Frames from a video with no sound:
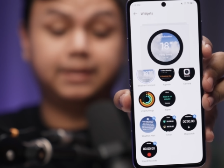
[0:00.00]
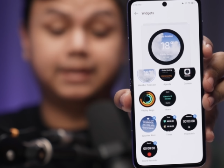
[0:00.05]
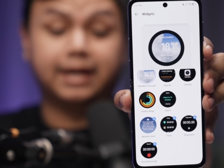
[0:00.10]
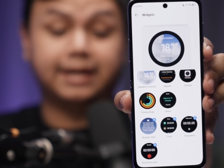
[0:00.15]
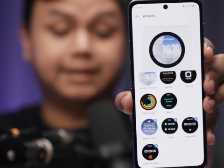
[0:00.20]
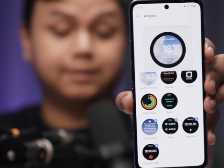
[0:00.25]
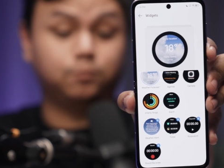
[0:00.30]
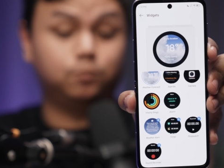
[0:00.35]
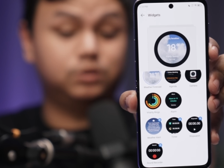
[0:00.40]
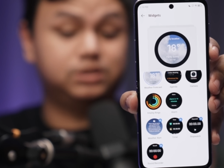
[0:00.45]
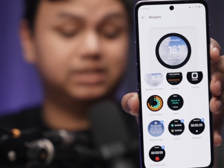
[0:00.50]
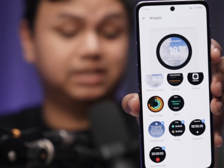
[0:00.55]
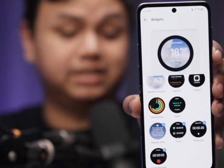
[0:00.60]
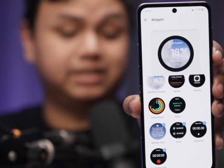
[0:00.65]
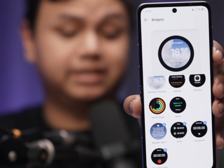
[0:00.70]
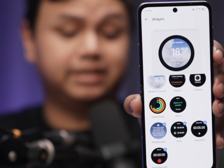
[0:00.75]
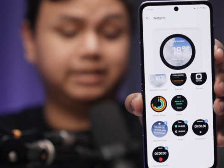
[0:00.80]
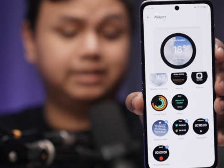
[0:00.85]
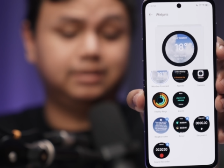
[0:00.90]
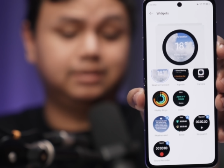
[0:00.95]
edit
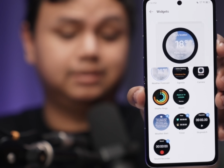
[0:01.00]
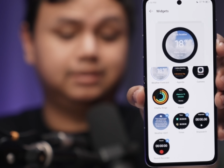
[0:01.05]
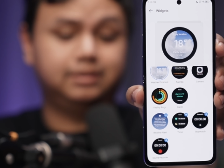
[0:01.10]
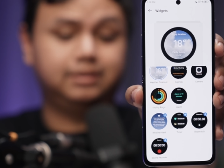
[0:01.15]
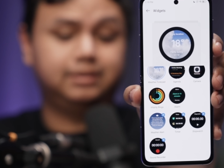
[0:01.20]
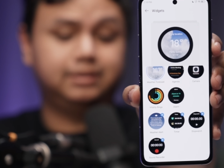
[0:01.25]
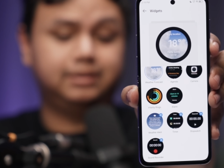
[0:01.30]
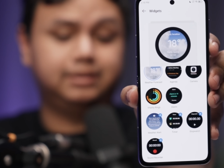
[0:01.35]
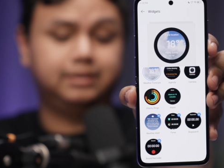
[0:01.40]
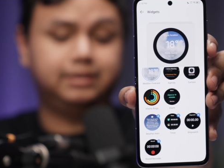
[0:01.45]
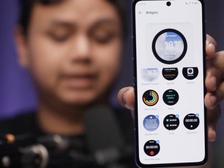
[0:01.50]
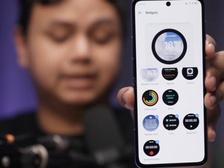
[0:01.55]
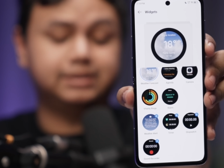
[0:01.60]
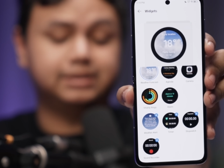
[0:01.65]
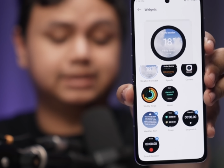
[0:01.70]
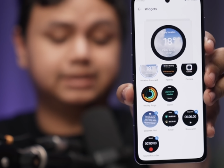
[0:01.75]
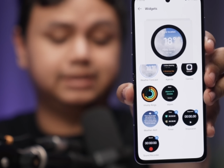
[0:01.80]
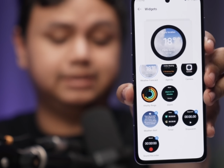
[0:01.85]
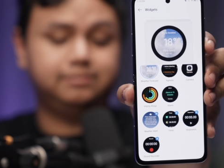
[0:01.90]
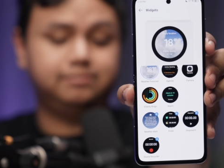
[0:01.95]
widget,
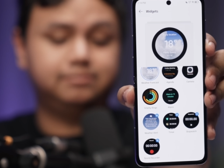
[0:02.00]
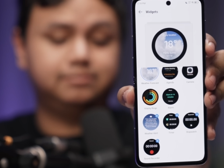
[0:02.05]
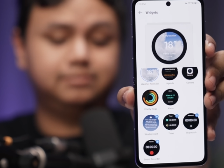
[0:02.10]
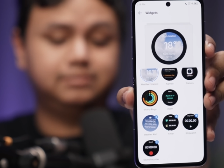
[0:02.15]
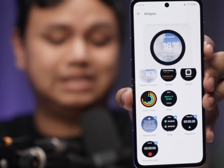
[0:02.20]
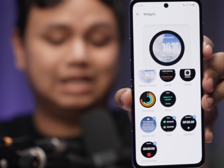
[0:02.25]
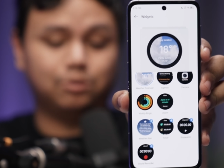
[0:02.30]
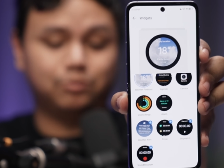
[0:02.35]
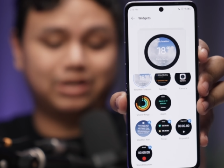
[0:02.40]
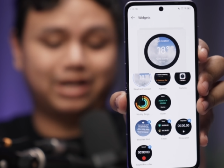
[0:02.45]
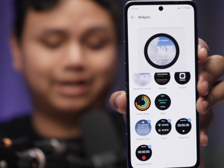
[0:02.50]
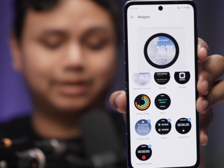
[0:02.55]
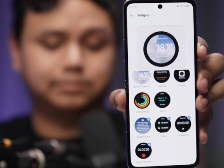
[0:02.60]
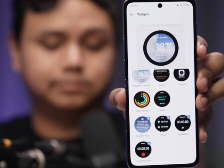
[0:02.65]
hedging, tell you.